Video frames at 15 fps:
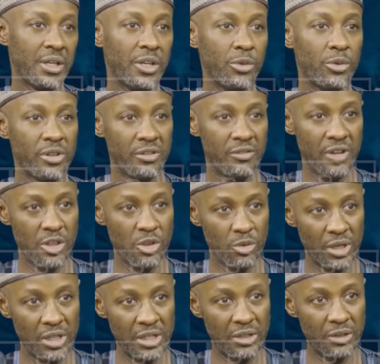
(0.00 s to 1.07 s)
He was mm.
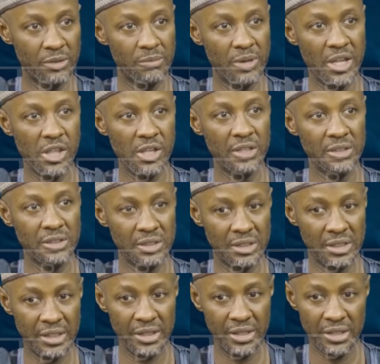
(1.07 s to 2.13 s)
eventually court-martialed,
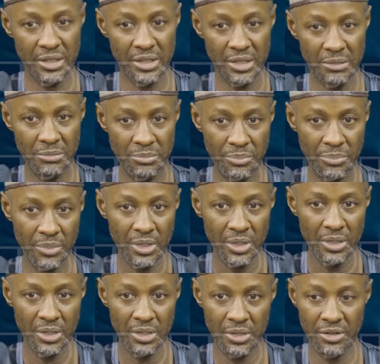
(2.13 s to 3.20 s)
and I think um,
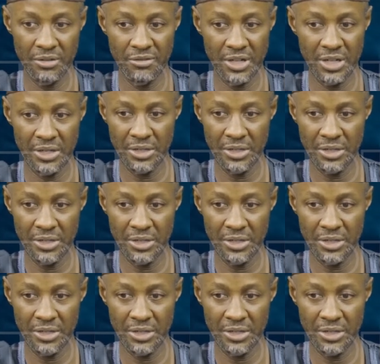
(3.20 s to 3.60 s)
he mm.